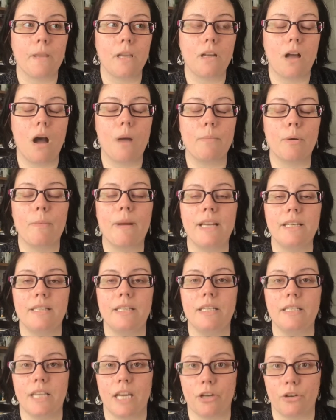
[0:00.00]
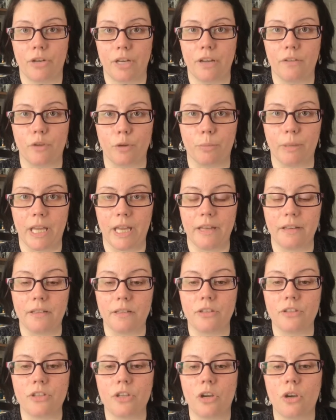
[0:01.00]
compromise the integrity of your blend.
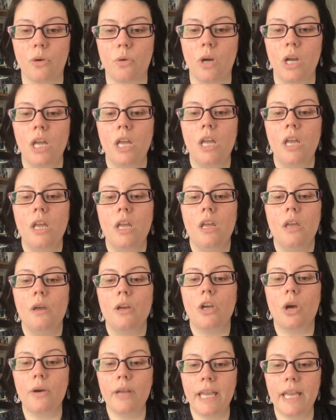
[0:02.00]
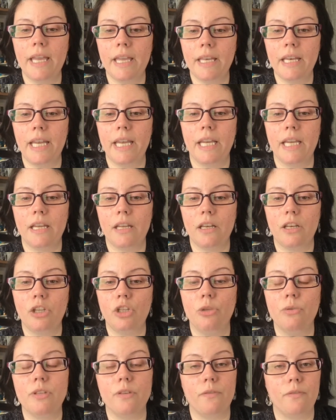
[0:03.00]
So go ahead and
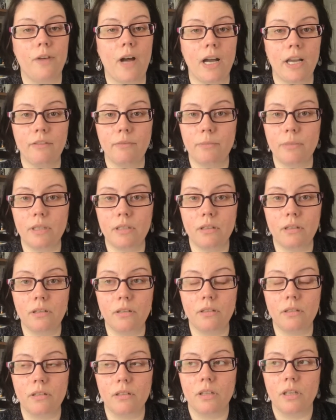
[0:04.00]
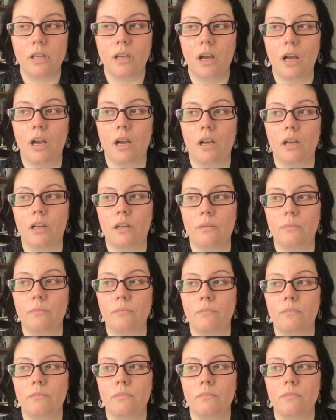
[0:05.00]
use a 5 mil
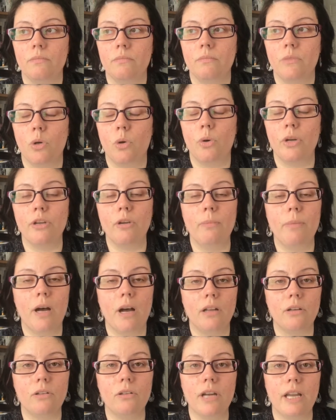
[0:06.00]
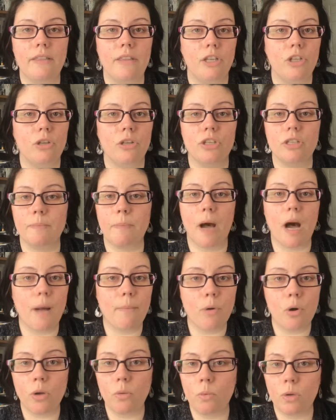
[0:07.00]
oil bottle, and then you can just
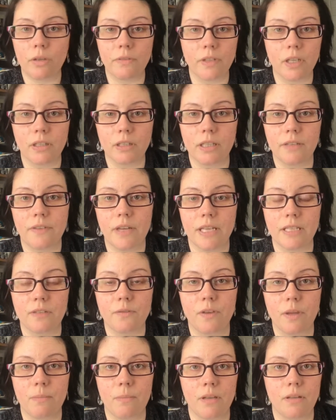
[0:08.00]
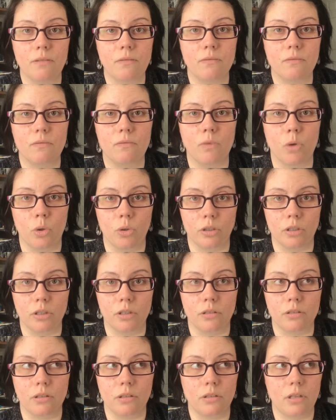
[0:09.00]
pop on one of Young Living's Fitment
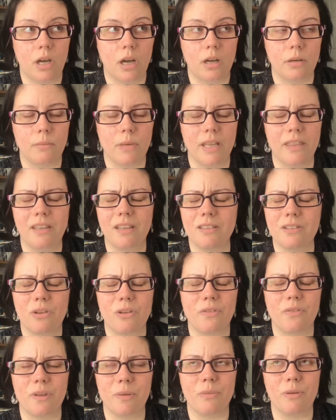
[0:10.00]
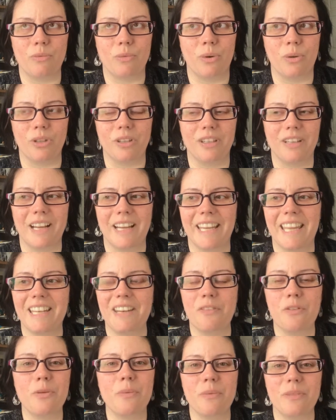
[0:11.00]
roller. I think it's called Fitment roller. I can
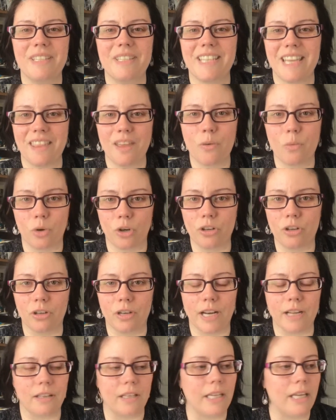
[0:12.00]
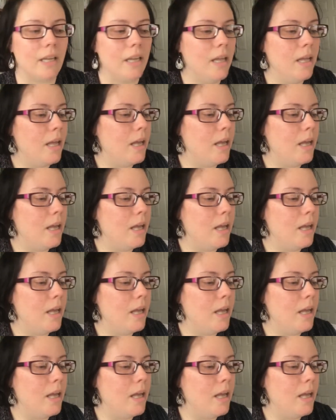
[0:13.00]
never say that word correctly.